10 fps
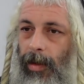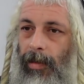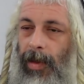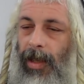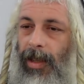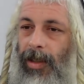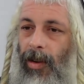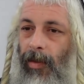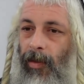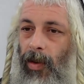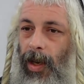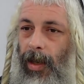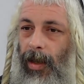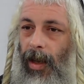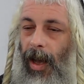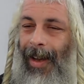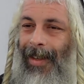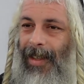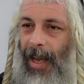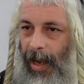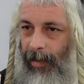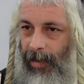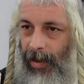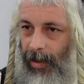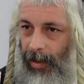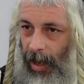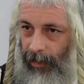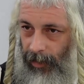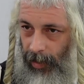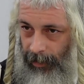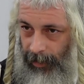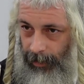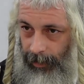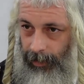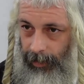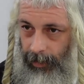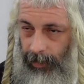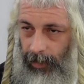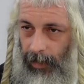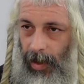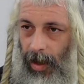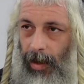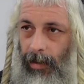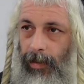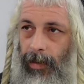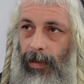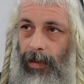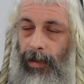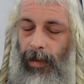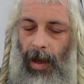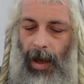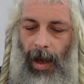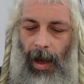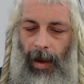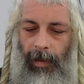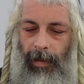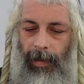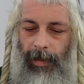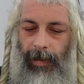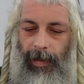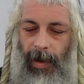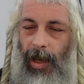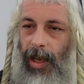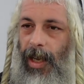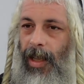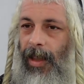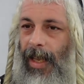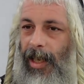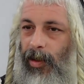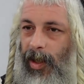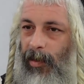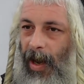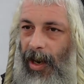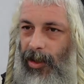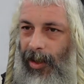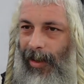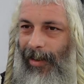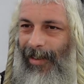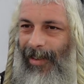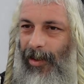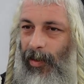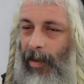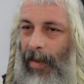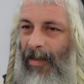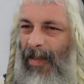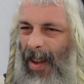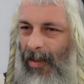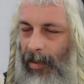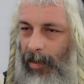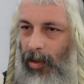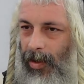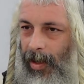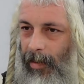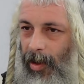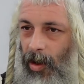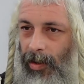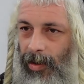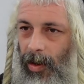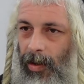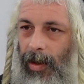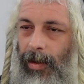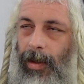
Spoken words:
Because they're free, untamed life form. Okay? In last week's Parsha, one of my favorite psukim in the whole Torah,